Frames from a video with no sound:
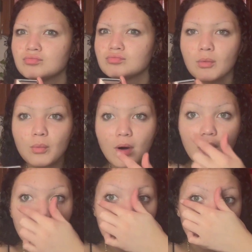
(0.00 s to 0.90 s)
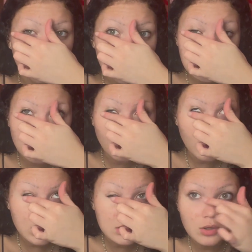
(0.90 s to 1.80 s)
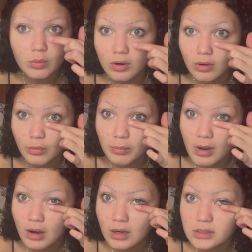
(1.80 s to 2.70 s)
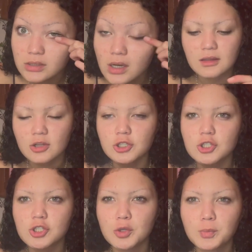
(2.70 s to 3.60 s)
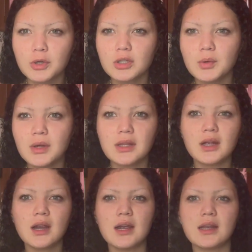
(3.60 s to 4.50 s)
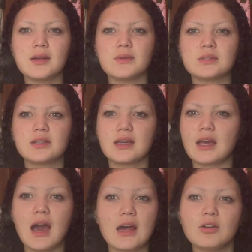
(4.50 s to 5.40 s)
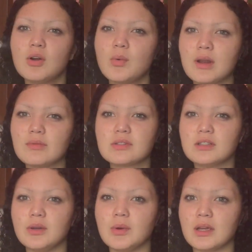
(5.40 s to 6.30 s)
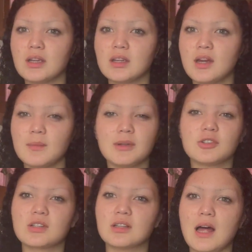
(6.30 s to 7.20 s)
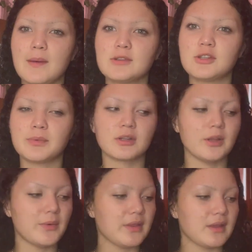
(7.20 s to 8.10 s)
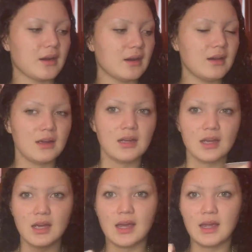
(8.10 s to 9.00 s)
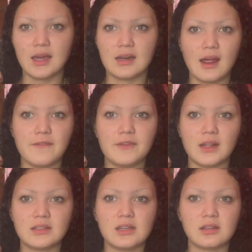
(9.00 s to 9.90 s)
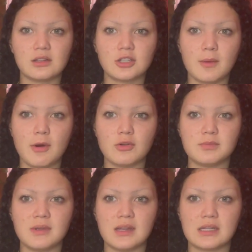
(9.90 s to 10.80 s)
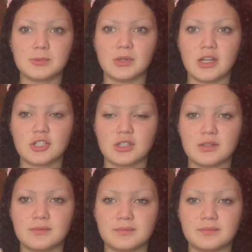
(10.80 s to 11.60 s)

What is going on with my eyes? There's super glue in there, and it was like, I don't know what it was gluing, but there's a glob of super glue in there, and I feel like TikTok shop owes me an explanation.